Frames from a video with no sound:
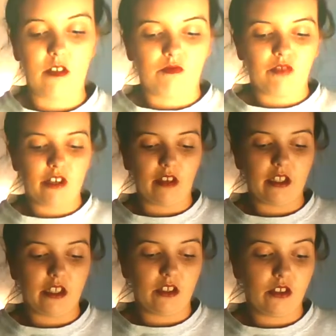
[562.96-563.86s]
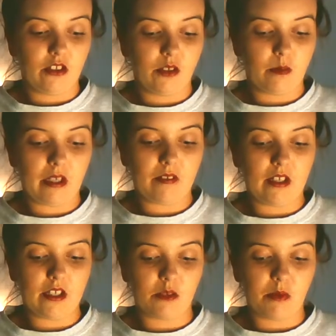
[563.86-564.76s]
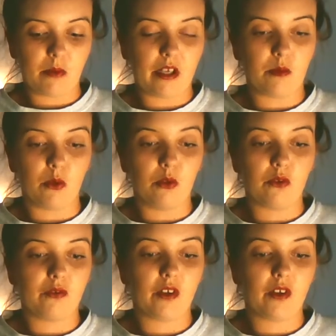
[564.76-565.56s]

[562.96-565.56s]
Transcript: Red Riding Hood, Believe the Legend, Beware the Wolf.